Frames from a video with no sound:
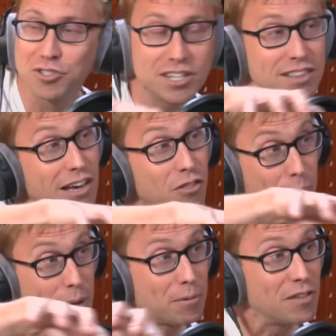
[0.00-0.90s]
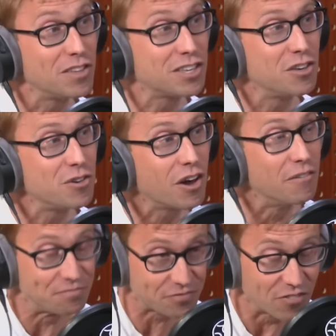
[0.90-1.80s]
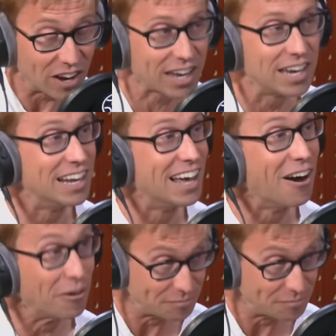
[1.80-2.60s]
you see the other people in the queue go, fucking hell.